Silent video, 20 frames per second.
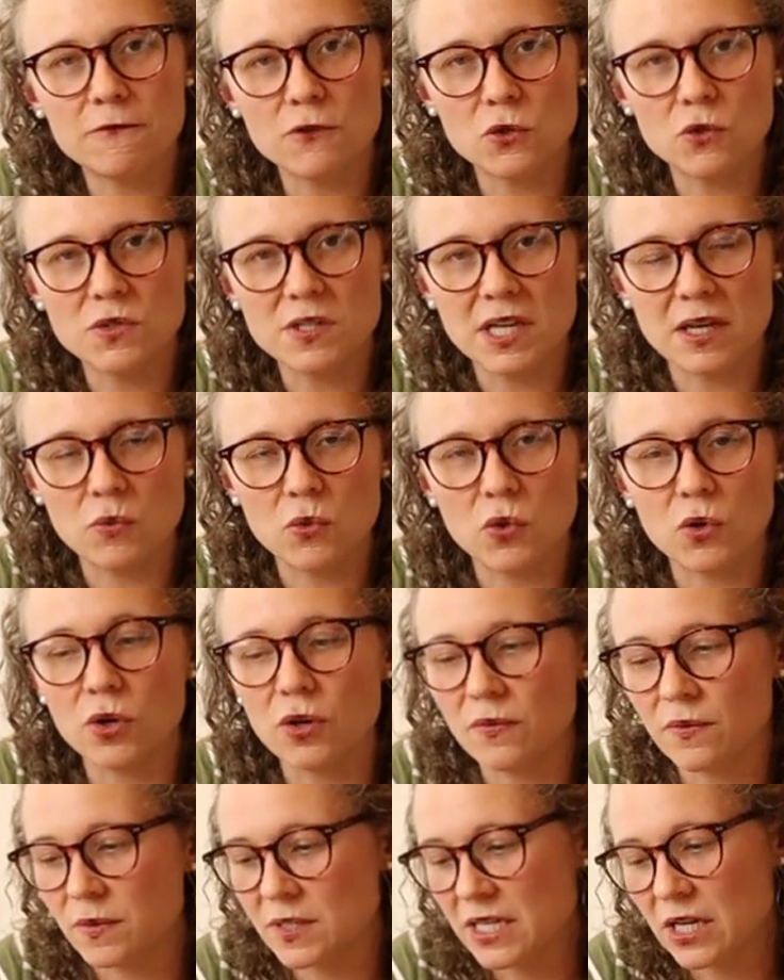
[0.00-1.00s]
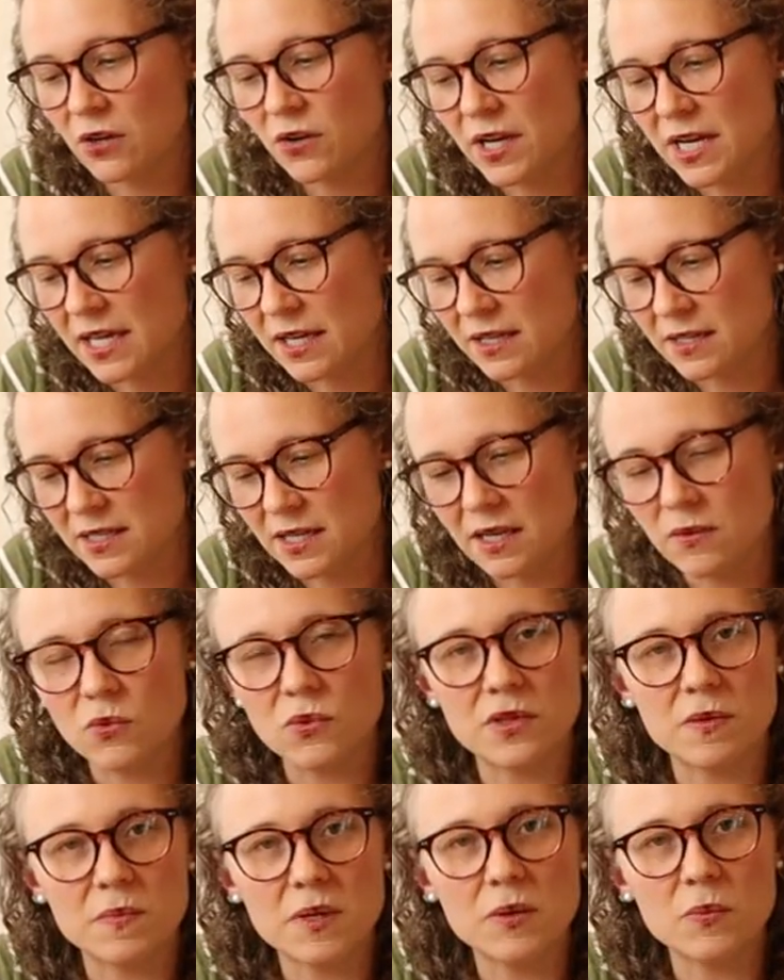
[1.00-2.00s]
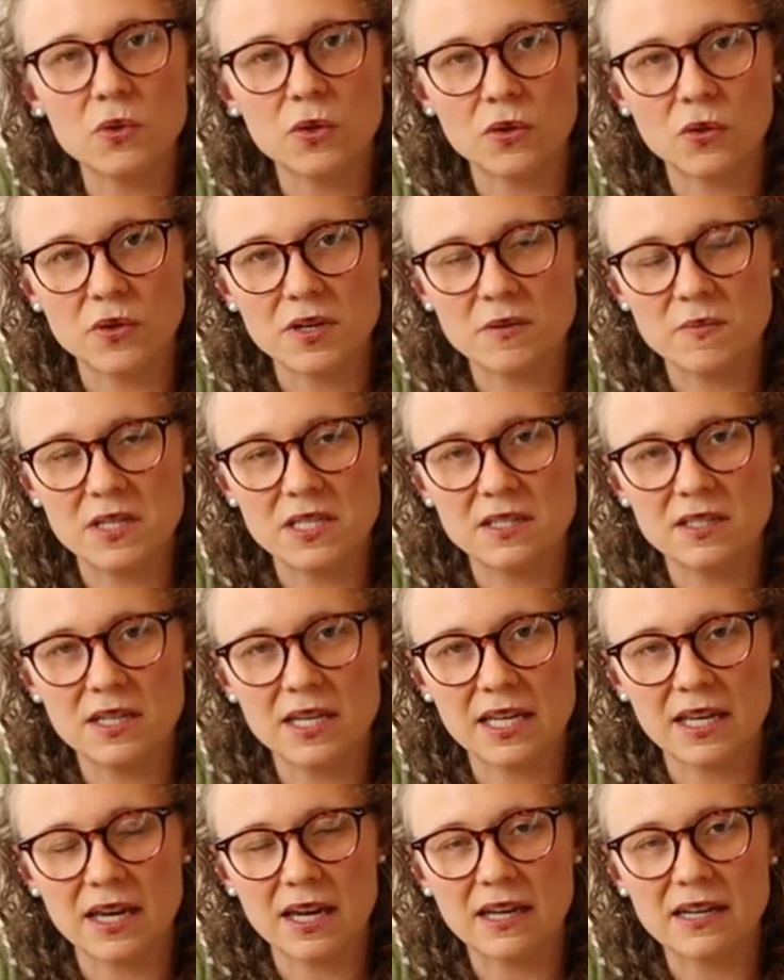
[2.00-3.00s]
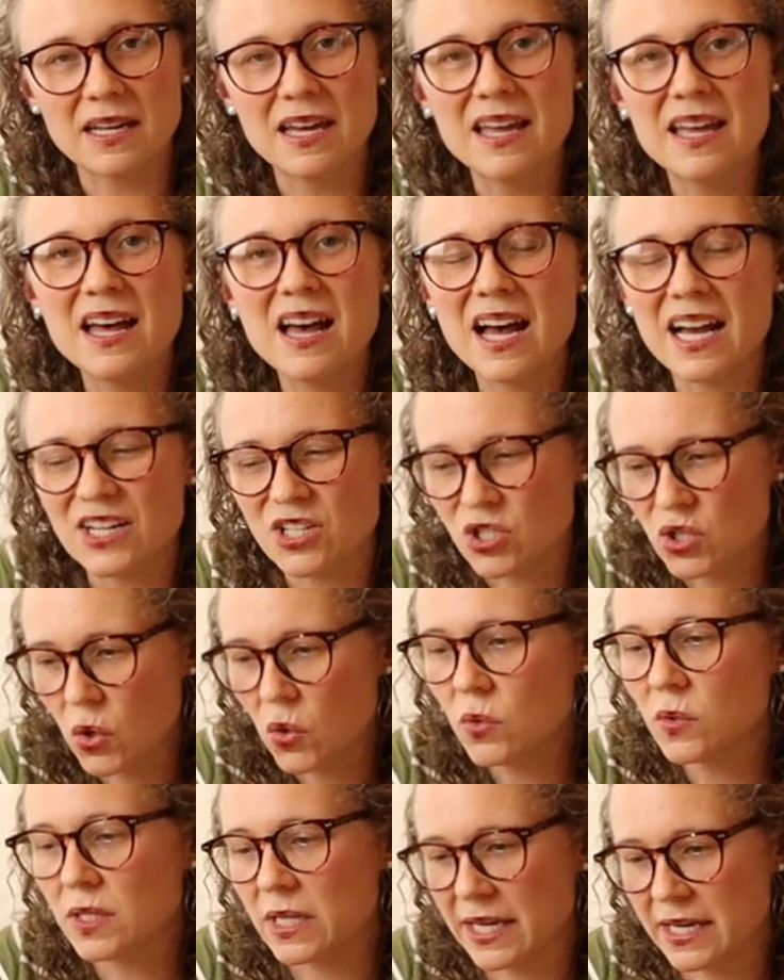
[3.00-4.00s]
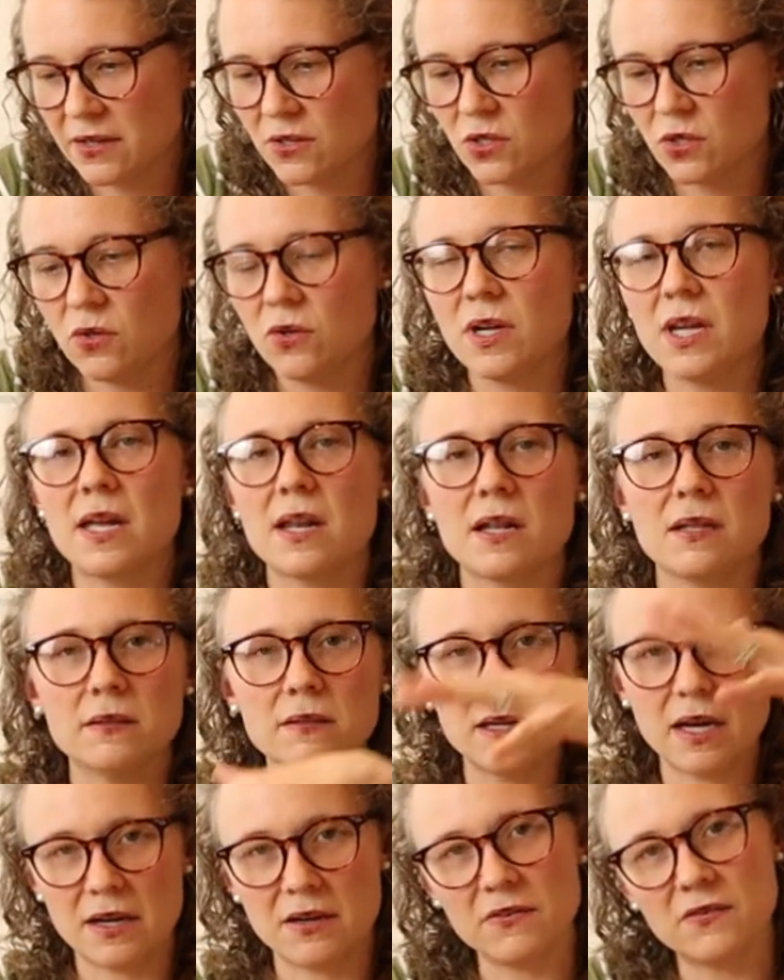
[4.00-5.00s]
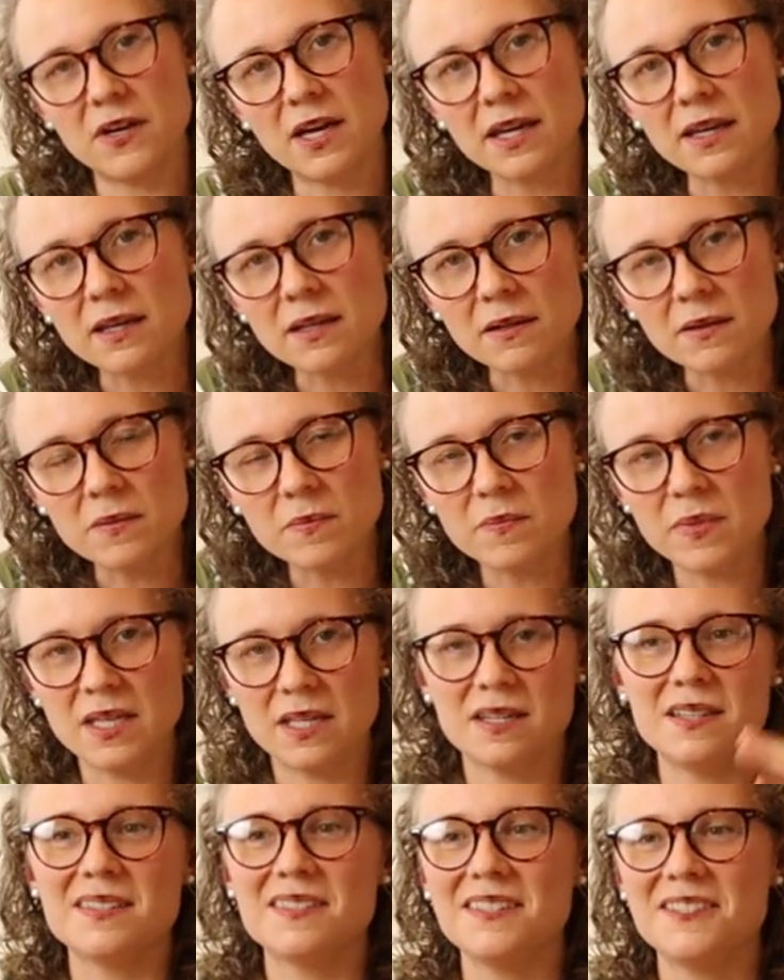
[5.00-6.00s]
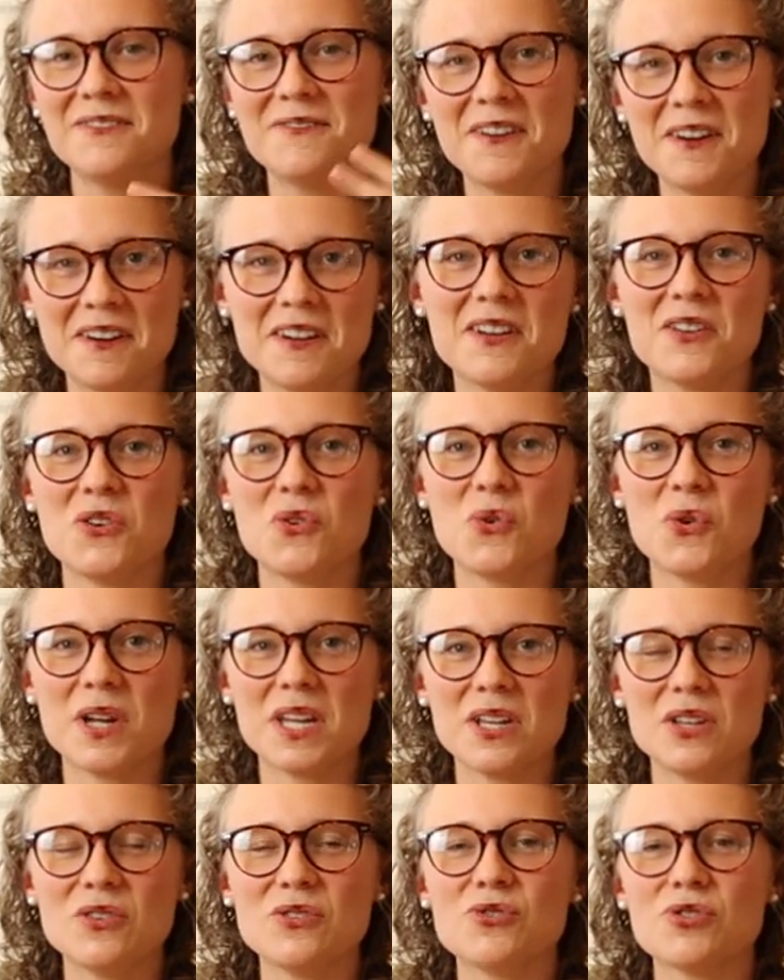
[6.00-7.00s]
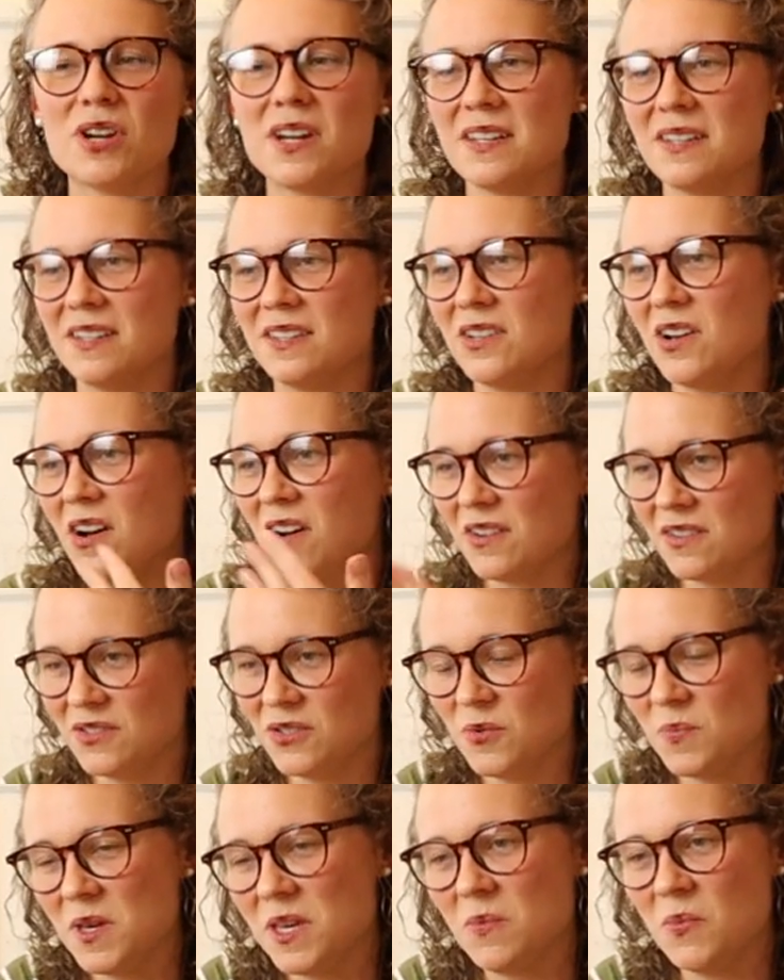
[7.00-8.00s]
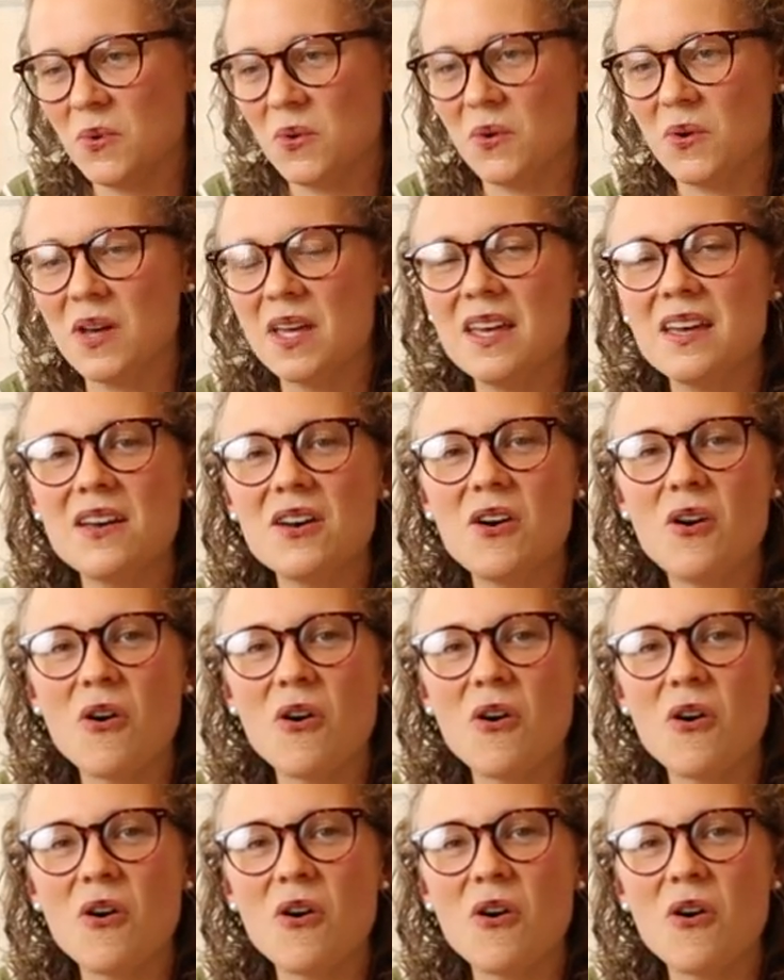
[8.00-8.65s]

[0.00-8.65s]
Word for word: a food table or decorating a table that people are going to be sitting at, I don't like to create a lot of height because it's very annoying trying to talk to people